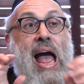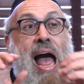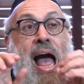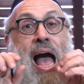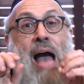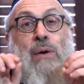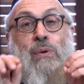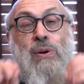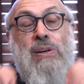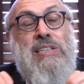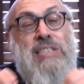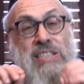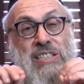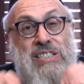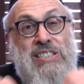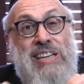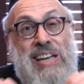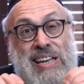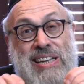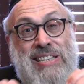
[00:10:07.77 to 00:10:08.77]
I want to
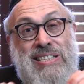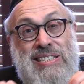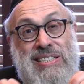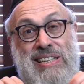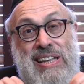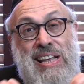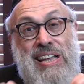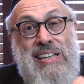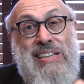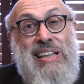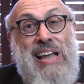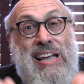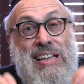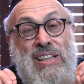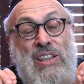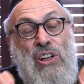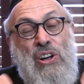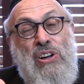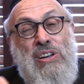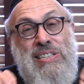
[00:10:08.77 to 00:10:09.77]
suggest that
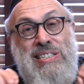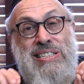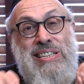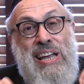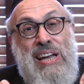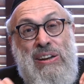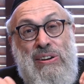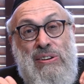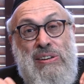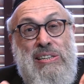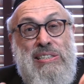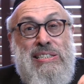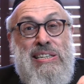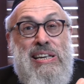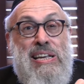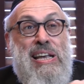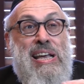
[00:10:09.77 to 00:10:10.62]
adlakas neiros